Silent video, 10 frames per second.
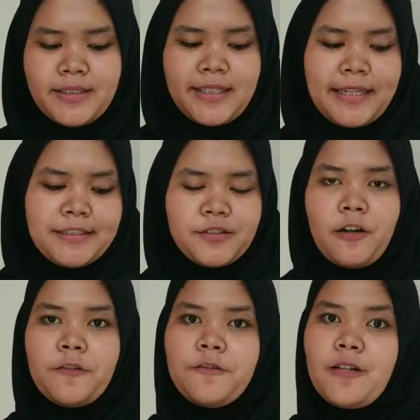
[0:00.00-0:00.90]
case
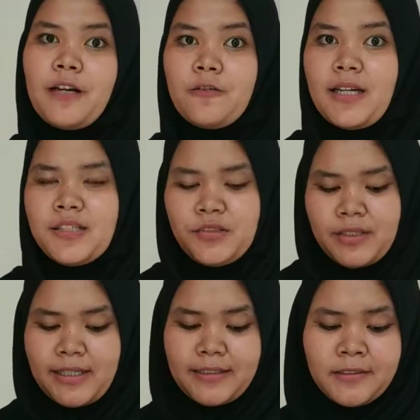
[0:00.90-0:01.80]
of Laura
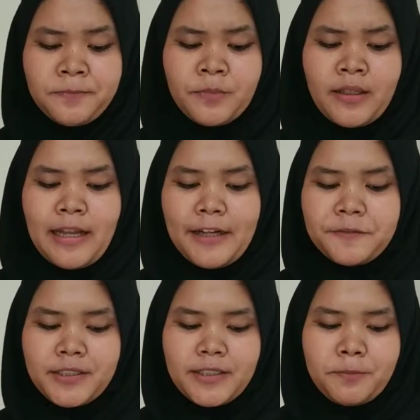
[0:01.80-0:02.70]
Shan.
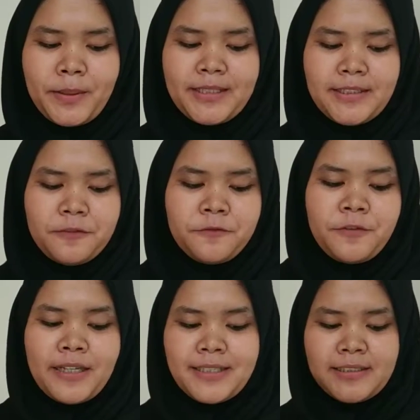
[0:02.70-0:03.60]
After facing
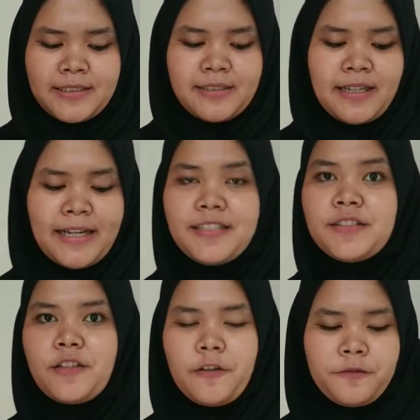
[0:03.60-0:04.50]
various
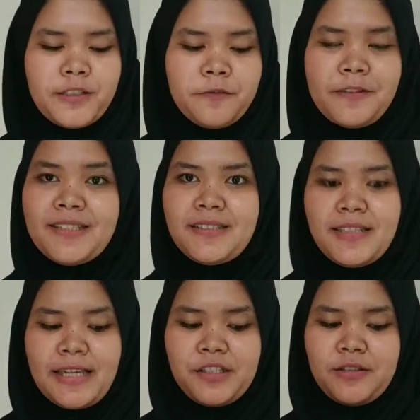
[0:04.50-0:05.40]
kinds of
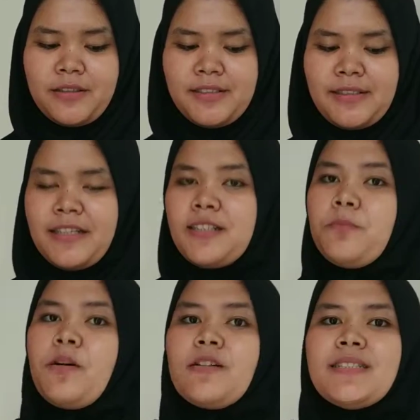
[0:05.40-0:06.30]
investigations, then the
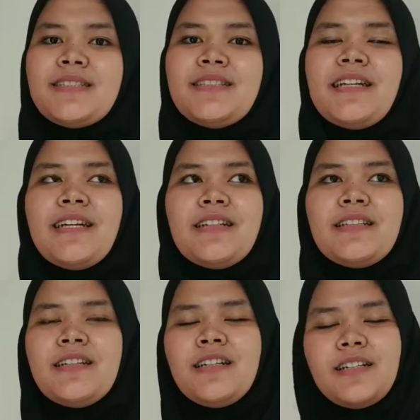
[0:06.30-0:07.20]
police
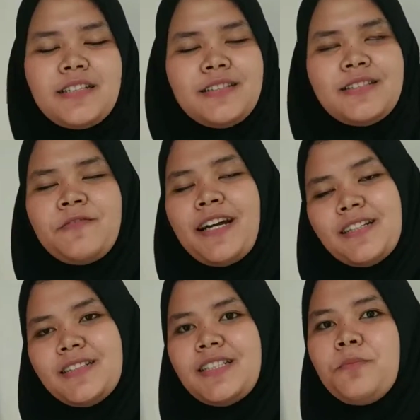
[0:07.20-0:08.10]

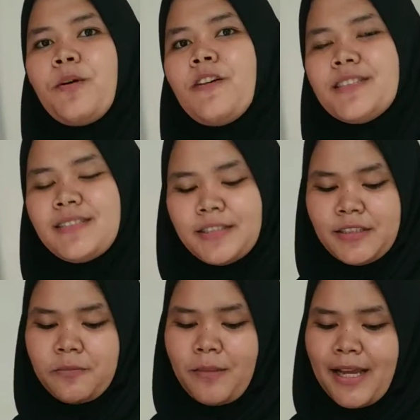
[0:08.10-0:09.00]
finally the police
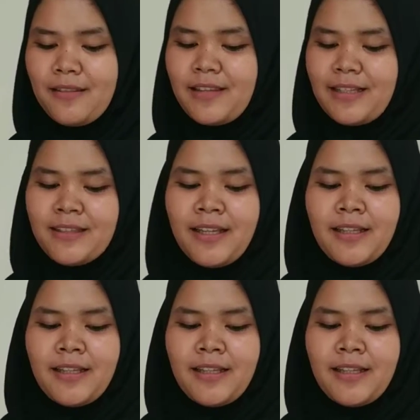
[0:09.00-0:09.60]
determined that